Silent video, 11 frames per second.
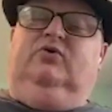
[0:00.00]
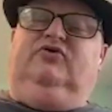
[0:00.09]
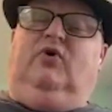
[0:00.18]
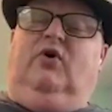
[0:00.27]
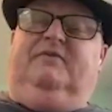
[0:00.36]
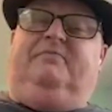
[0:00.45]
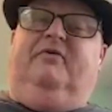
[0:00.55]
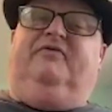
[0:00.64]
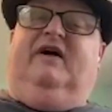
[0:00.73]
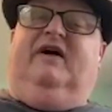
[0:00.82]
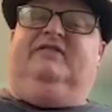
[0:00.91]
who's going to
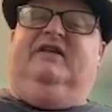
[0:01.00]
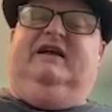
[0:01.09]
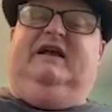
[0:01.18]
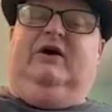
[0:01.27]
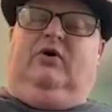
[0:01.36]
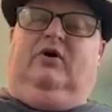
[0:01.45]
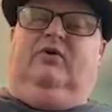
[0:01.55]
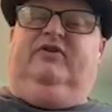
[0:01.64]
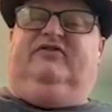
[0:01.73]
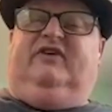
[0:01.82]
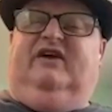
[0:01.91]
prevent the hero,
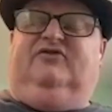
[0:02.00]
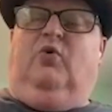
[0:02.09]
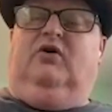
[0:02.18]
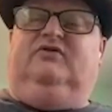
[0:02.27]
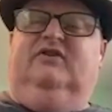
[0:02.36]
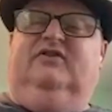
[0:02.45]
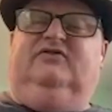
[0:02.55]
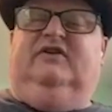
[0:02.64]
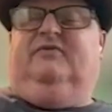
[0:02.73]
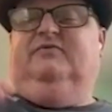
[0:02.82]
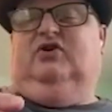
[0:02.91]
in this case, Walt
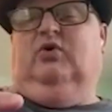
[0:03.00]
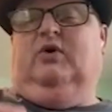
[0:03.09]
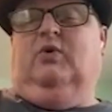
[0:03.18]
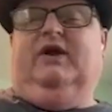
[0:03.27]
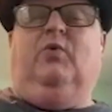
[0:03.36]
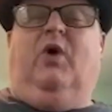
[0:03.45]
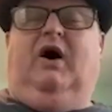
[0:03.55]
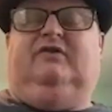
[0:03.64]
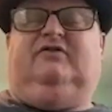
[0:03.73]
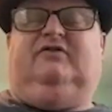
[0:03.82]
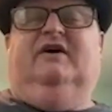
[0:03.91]
Disney, from doing what he
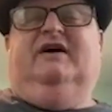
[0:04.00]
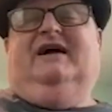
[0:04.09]
wants.